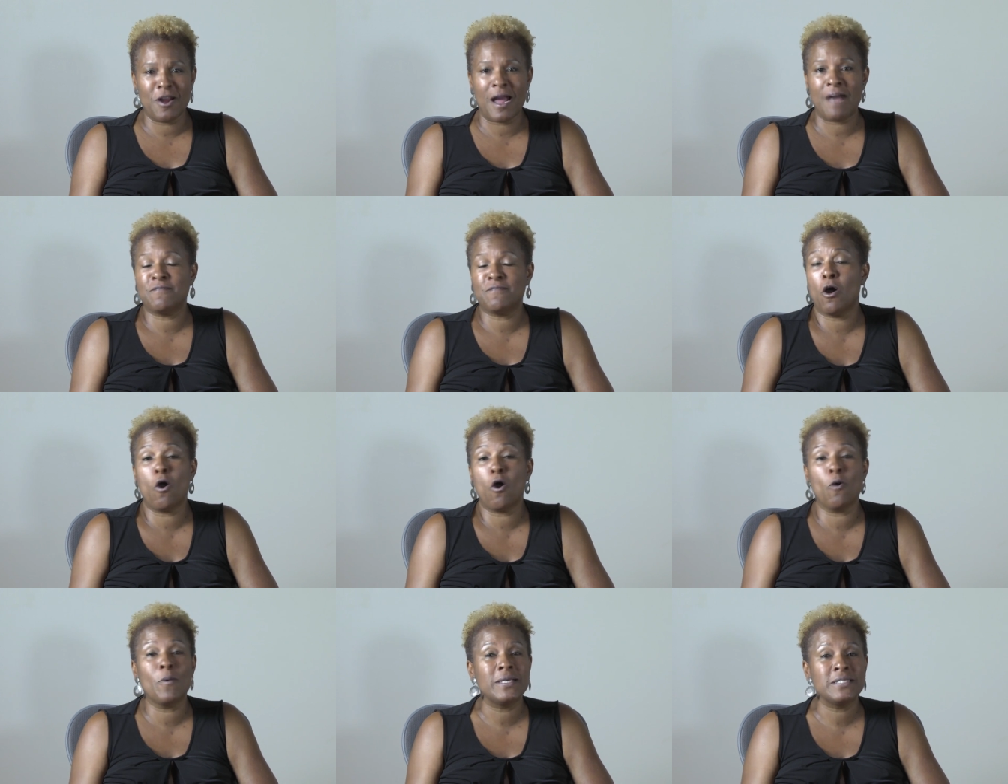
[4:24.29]
I've
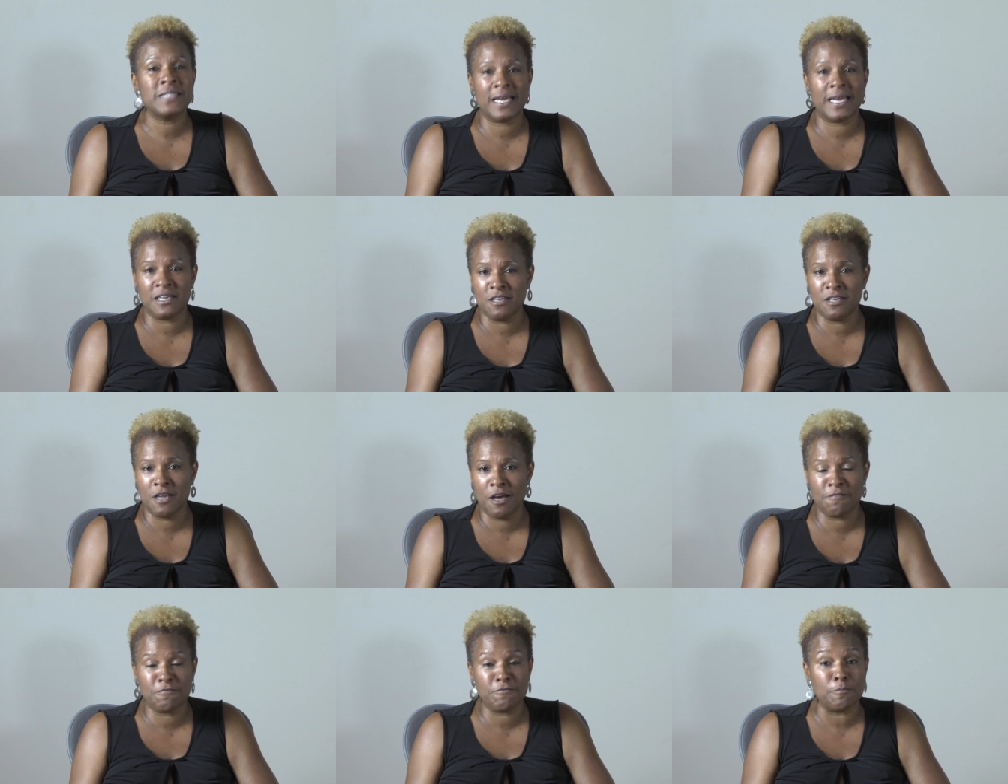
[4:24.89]
always had a
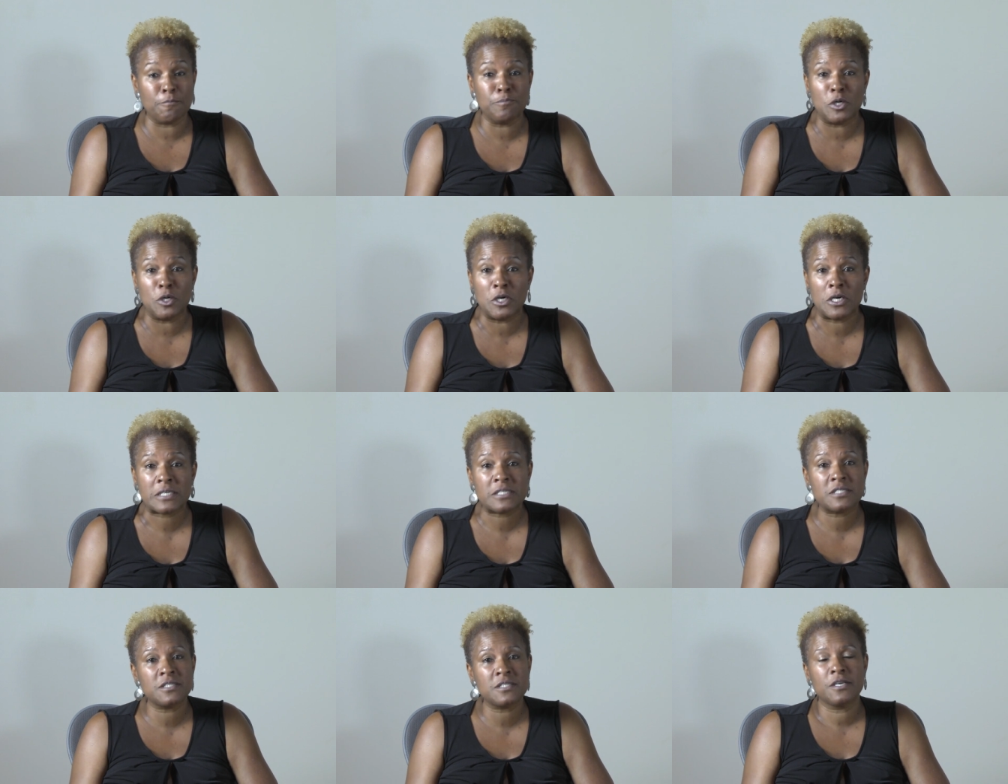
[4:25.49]
love for
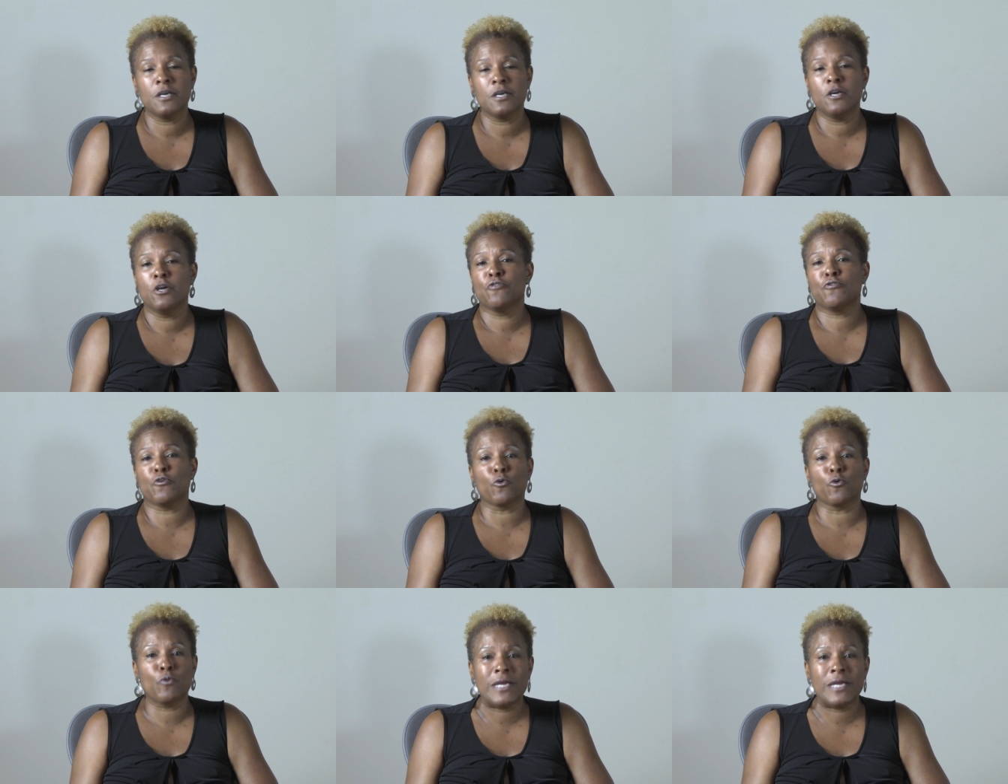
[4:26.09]
books,
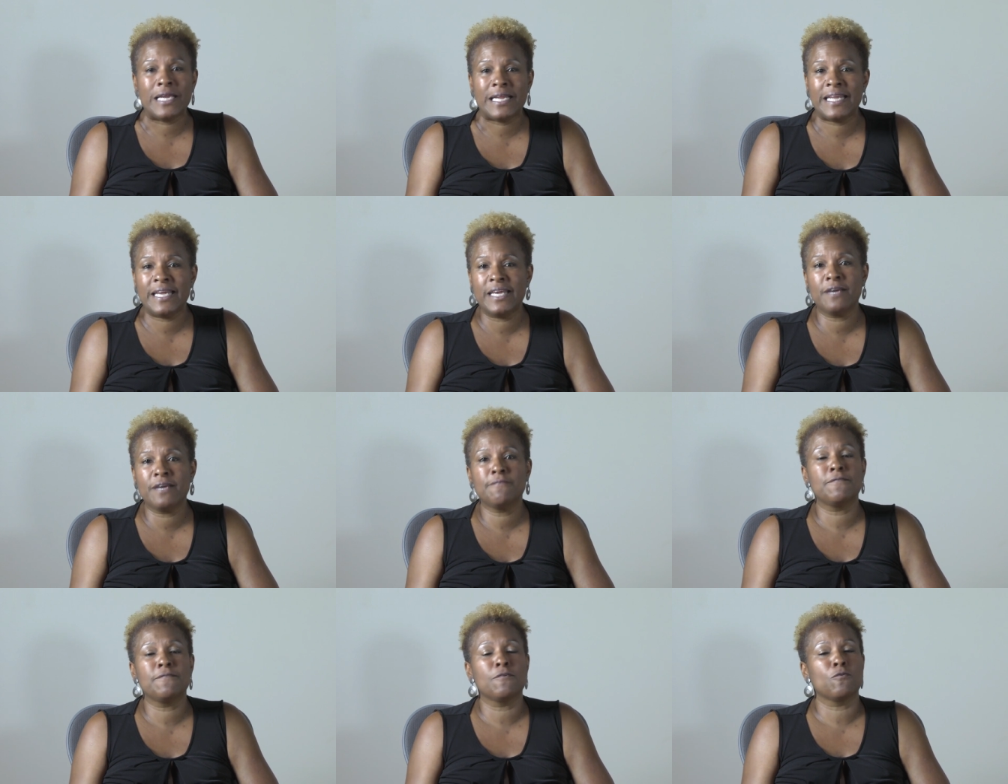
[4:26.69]
for
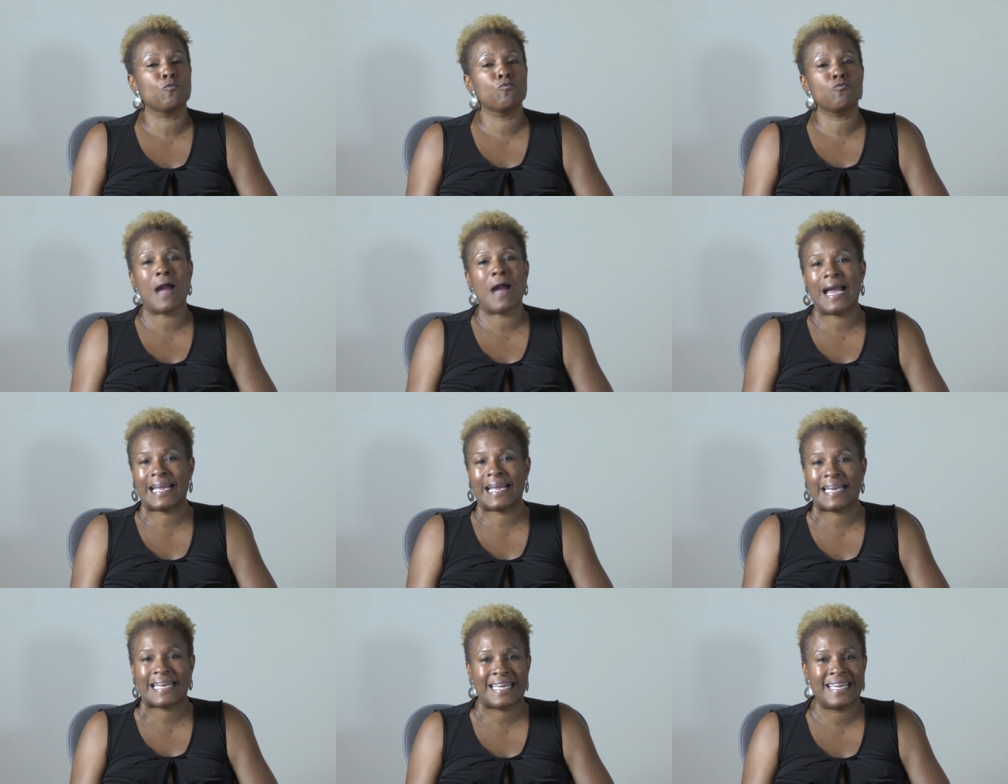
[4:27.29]
reading, for
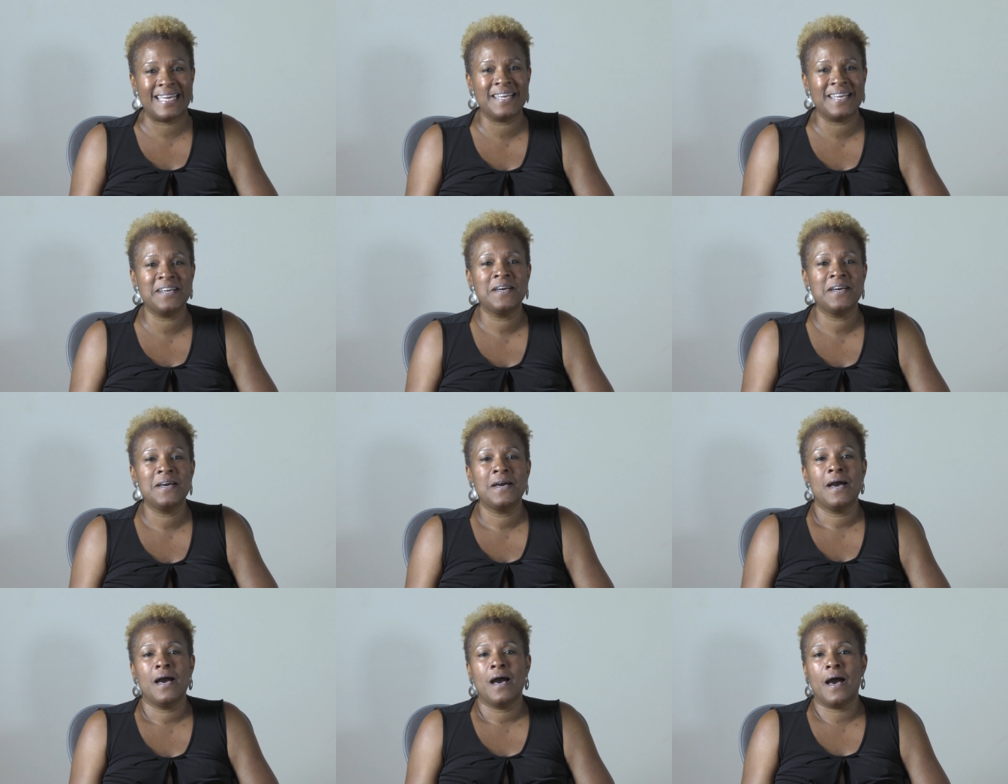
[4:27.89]
writing,
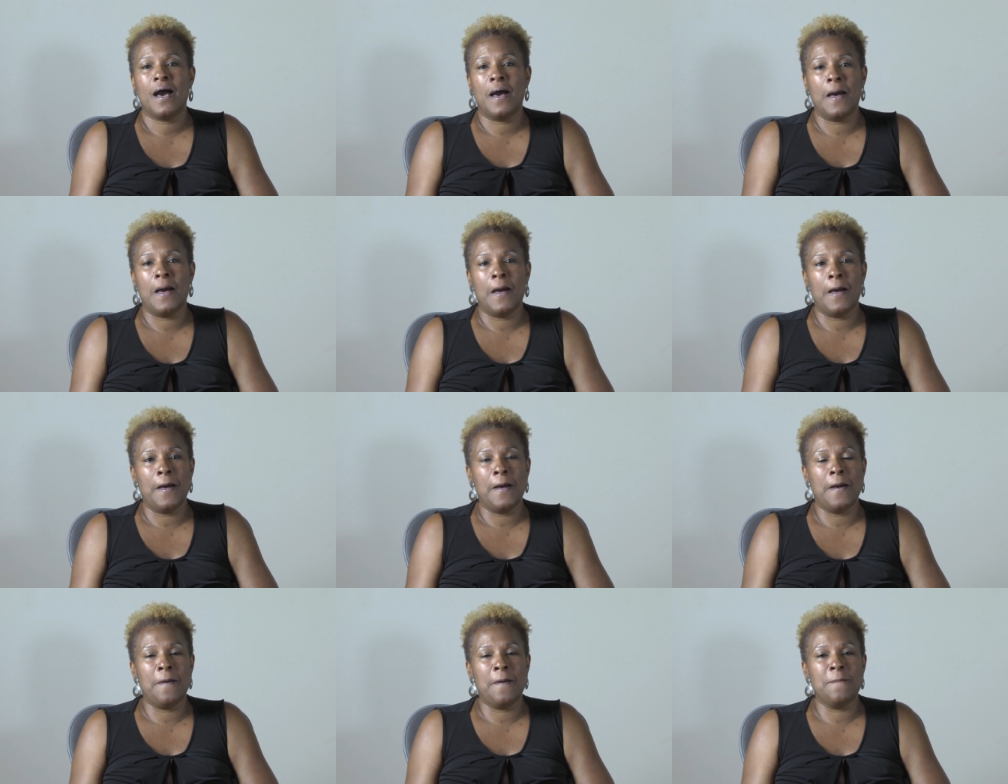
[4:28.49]

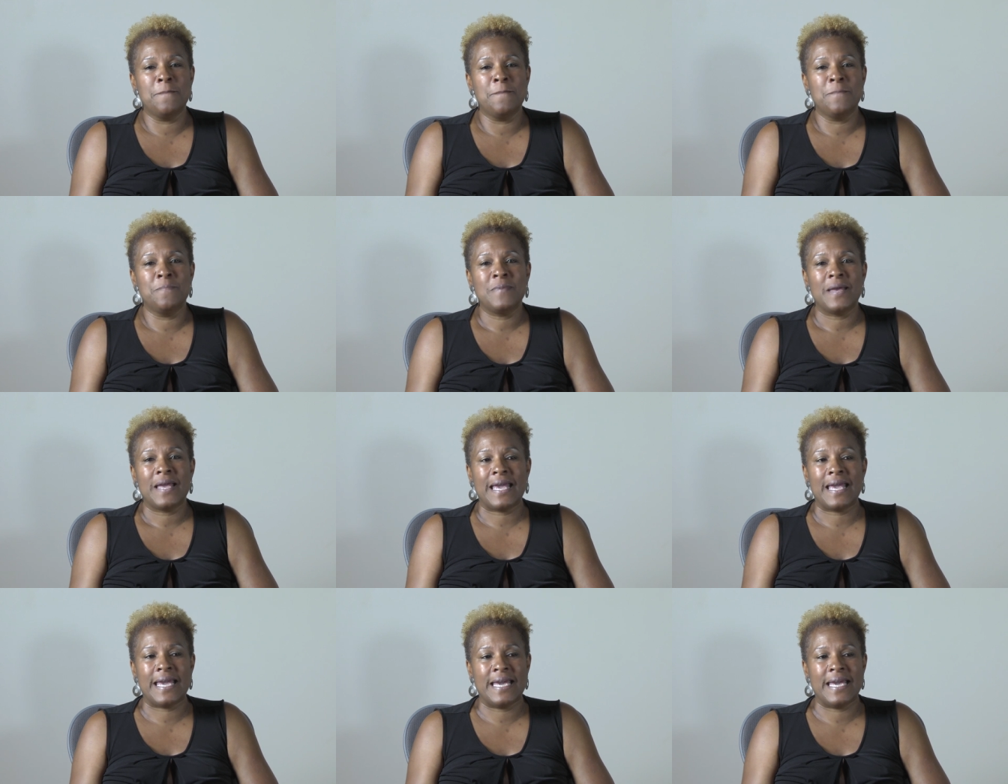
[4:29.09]

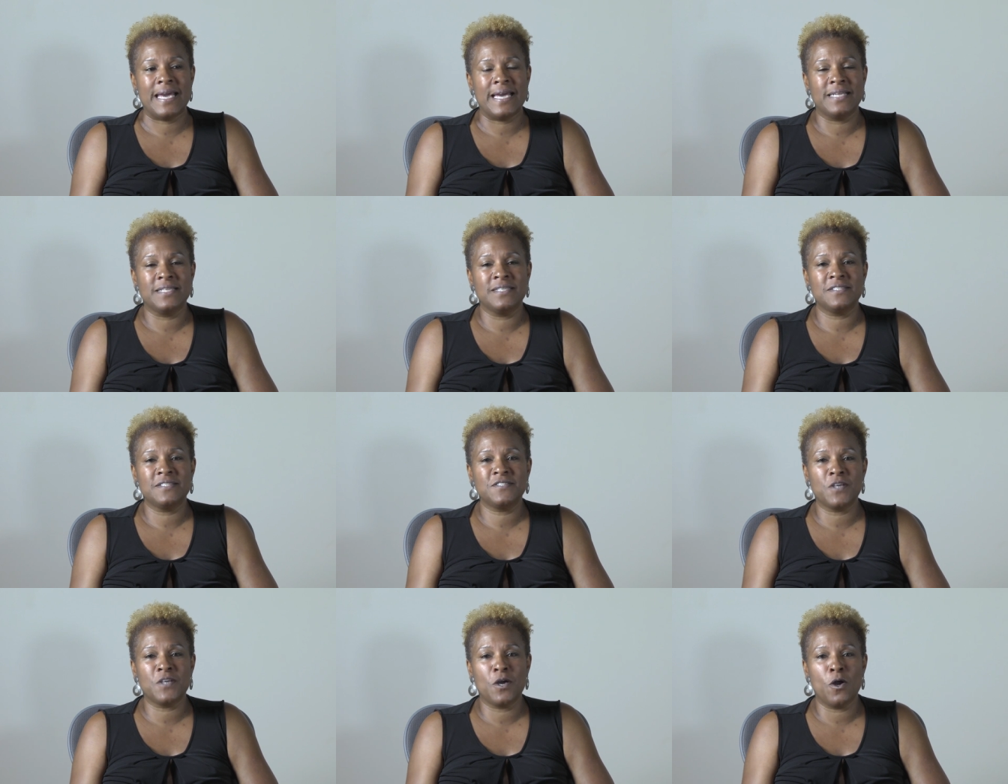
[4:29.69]
and
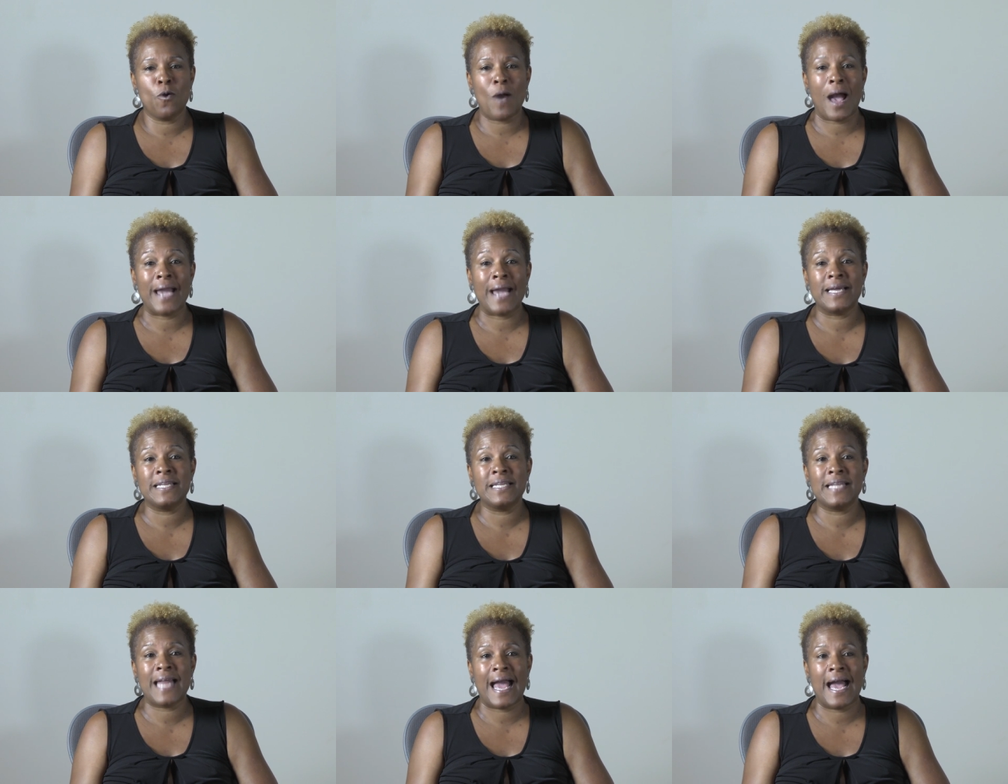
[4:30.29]
so I
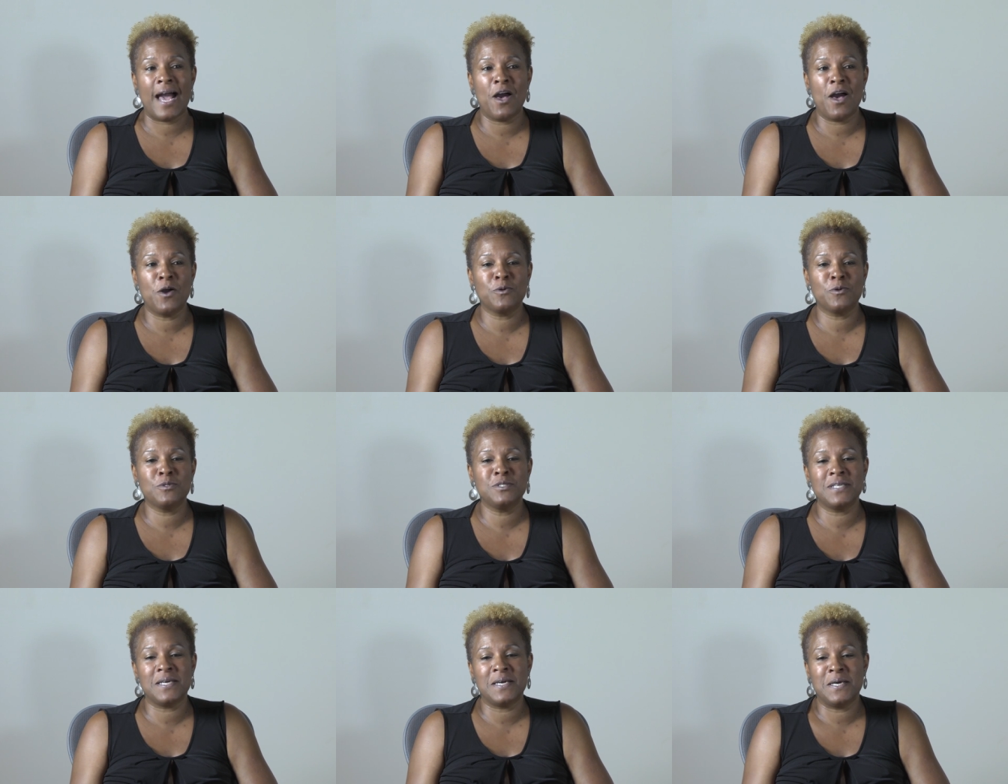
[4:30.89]
allowed